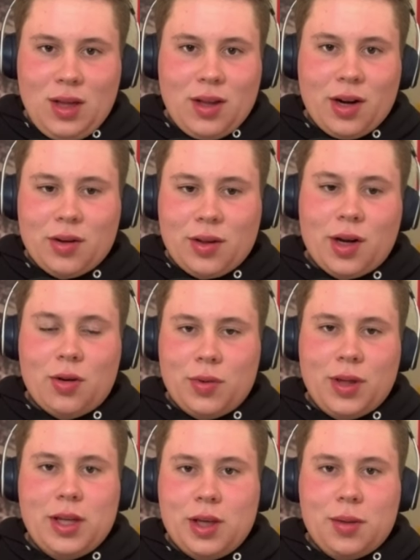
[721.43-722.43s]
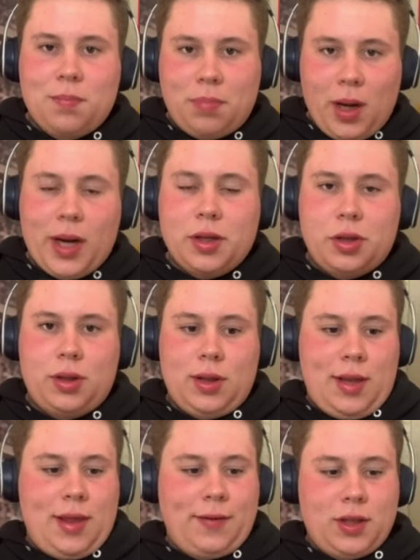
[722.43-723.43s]
they're they're a really good
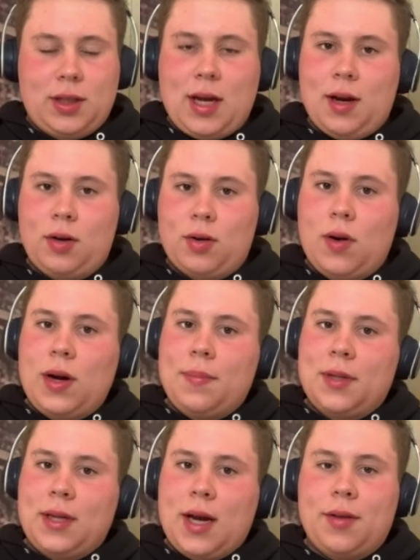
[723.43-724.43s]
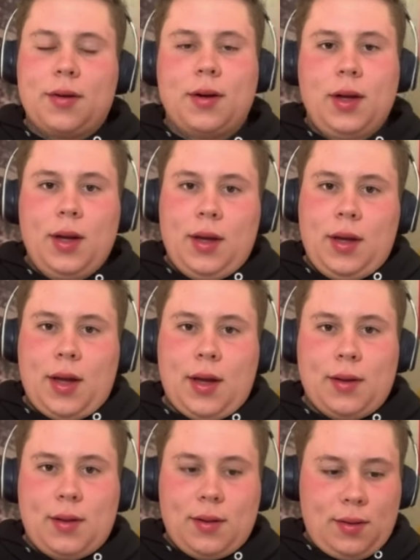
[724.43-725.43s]
bunch, and they've just kind of grown up together,
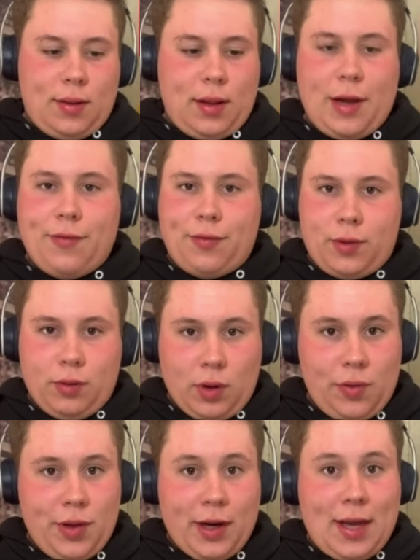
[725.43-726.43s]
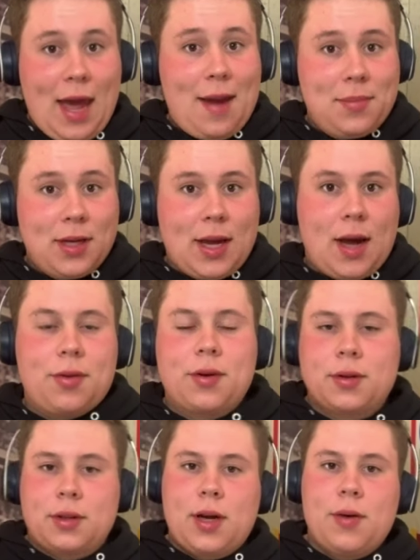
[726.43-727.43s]
and they've grown their game
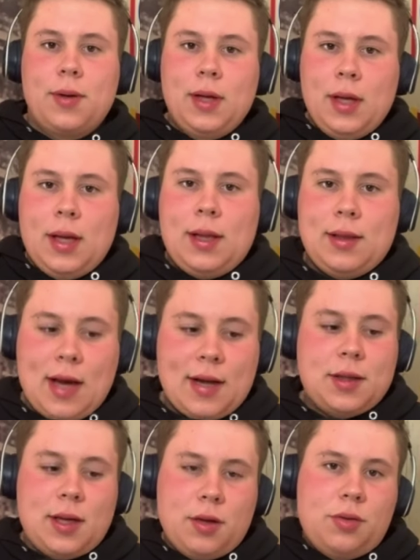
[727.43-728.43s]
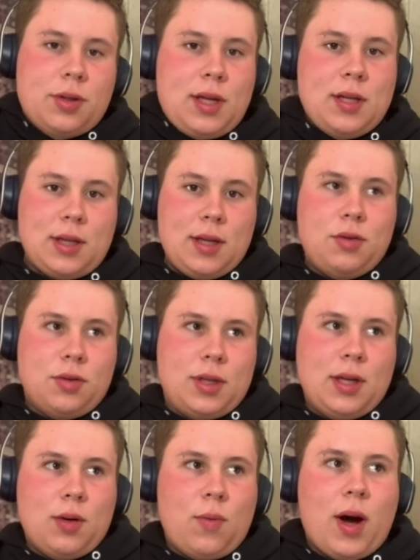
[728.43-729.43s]
together. So that's interest. It's
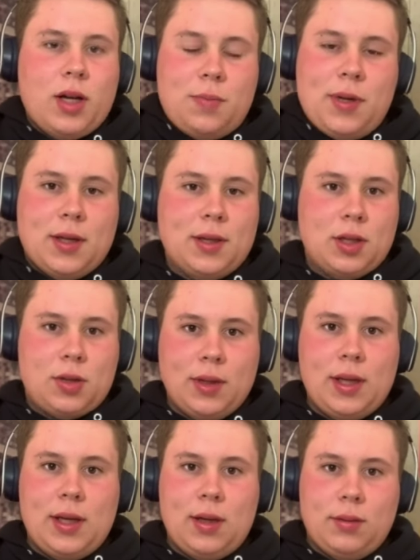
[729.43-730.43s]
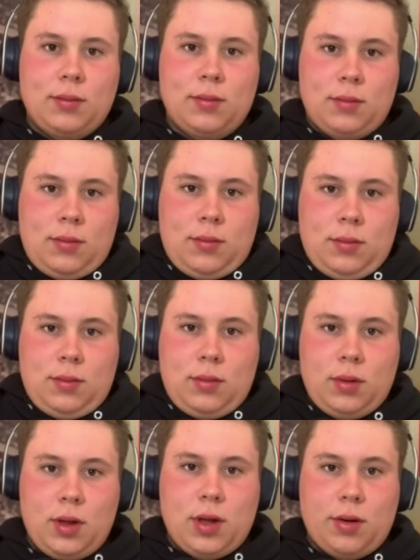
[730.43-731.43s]
interesting to watch because it's really,
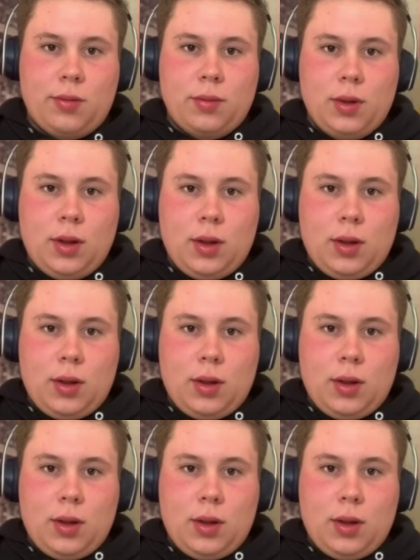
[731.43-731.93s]
you know,